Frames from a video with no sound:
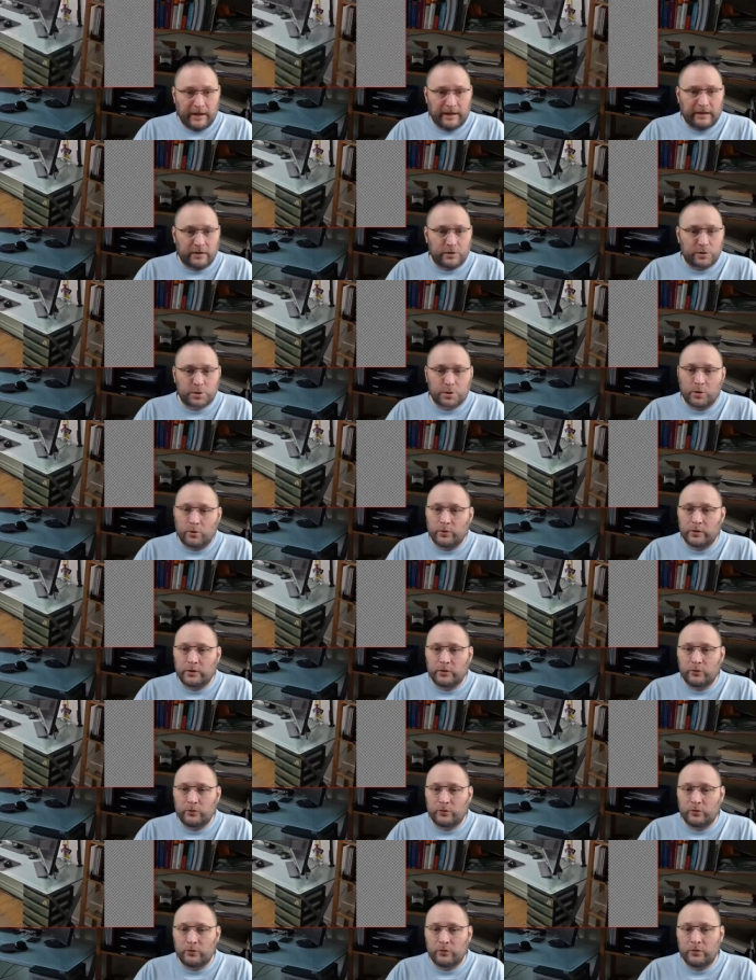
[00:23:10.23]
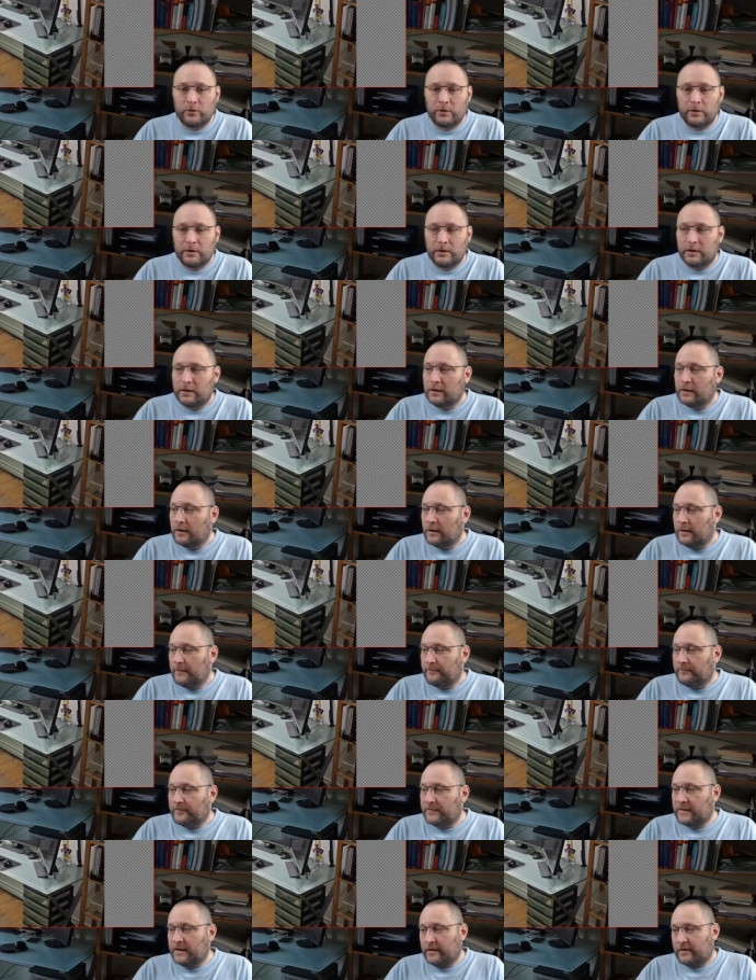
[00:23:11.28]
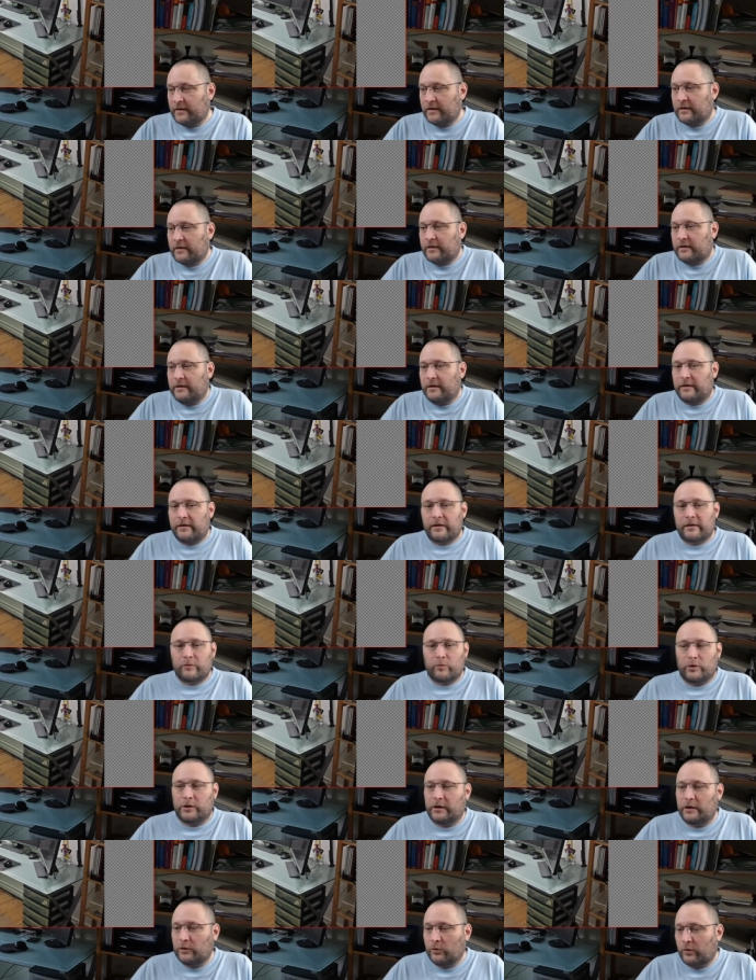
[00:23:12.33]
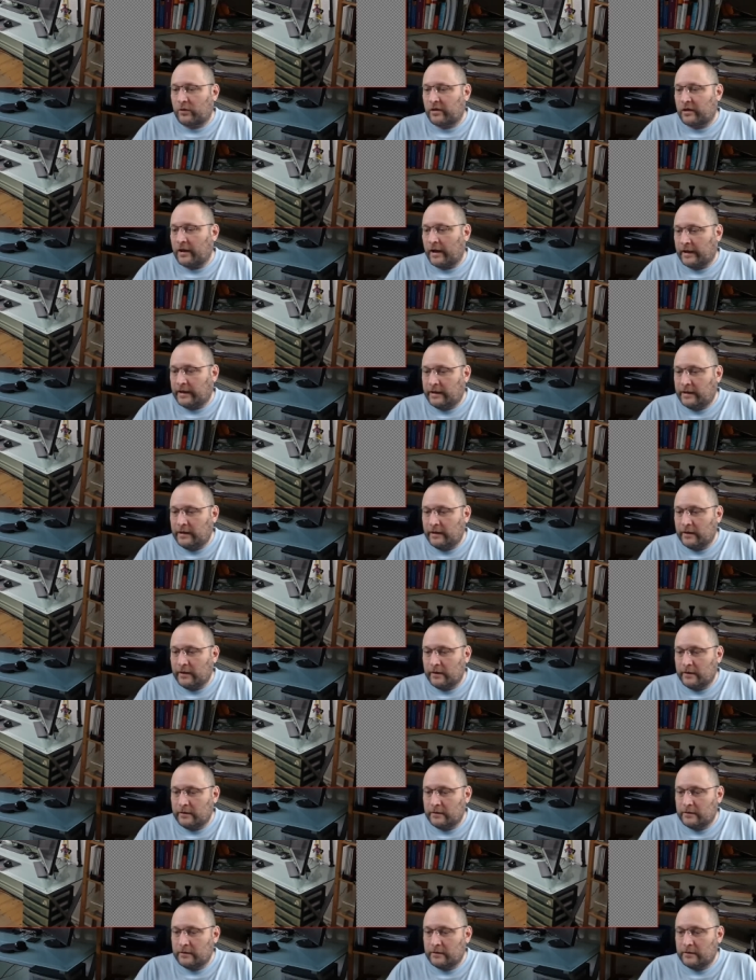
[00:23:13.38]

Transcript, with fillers: can show you, this is, this is what it looks like here.